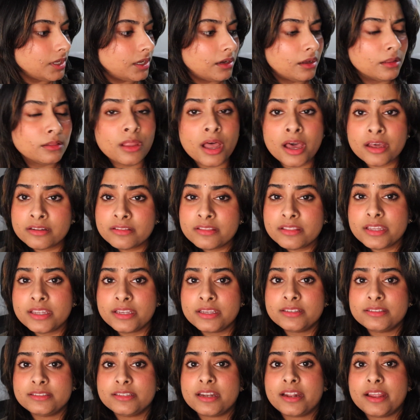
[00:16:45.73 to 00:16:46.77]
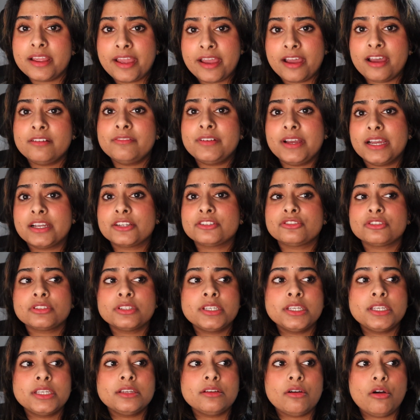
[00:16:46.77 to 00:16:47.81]
A lot of things that I have
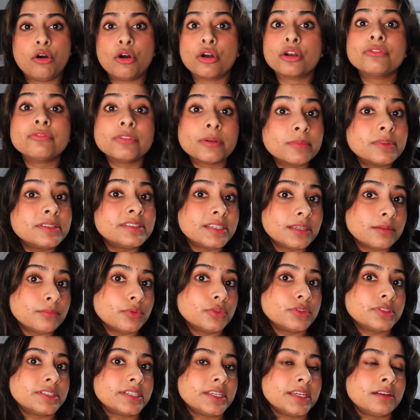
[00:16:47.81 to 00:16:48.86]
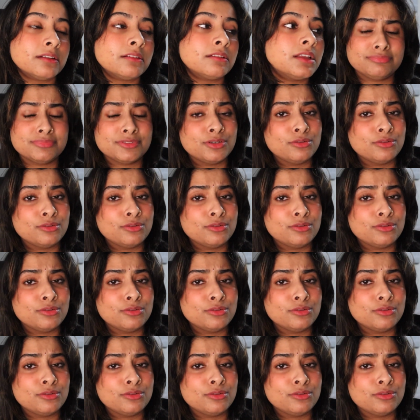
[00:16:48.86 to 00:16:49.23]
actually are from the sample sale.